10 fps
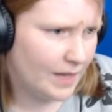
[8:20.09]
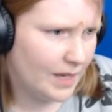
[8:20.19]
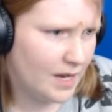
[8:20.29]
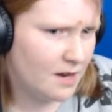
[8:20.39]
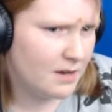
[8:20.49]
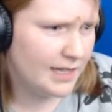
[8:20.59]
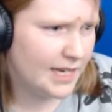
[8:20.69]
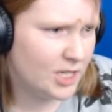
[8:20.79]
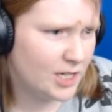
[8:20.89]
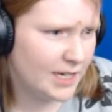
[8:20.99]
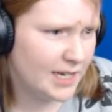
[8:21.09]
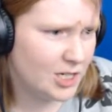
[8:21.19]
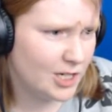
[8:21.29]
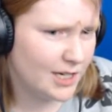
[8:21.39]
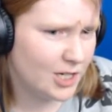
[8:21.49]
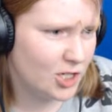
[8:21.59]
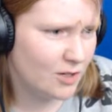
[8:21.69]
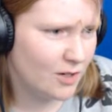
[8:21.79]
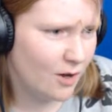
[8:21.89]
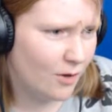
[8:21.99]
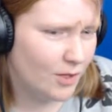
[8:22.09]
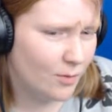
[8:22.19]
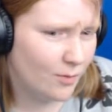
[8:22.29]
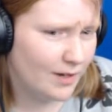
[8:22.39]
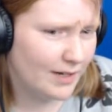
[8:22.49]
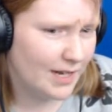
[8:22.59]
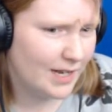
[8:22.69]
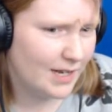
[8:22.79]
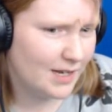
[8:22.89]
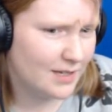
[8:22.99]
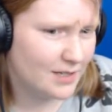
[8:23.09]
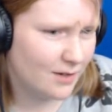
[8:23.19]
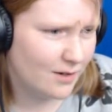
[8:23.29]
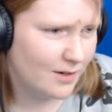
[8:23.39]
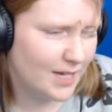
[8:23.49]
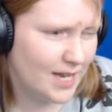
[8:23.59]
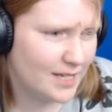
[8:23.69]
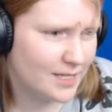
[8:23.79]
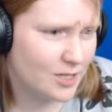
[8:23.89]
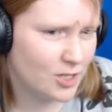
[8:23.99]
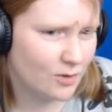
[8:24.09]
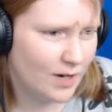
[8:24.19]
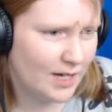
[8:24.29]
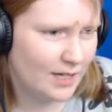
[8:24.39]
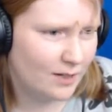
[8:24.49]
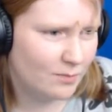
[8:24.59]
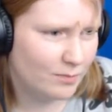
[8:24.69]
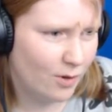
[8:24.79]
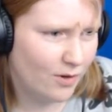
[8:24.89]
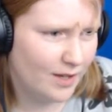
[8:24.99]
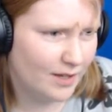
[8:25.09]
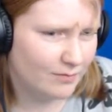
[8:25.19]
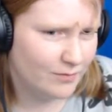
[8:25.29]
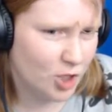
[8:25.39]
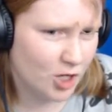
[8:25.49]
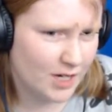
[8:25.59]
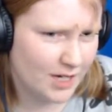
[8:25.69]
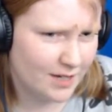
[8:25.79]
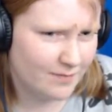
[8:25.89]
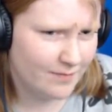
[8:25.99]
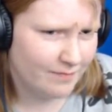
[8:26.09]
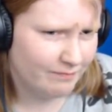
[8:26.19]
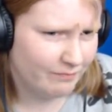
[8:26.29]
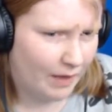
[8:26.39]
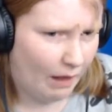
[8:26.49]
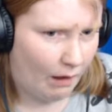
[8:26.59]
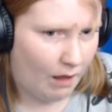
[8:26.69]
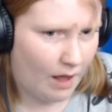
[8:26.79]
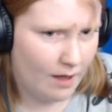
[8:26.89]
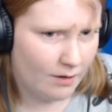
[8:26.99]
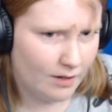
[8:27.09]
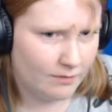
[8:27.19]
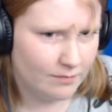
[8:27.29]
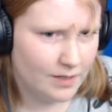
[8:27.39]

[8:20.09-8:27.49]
Here, leech, leech, leech, you know you want these. Oh, yes, this scrawny little boy jerky. I don't know.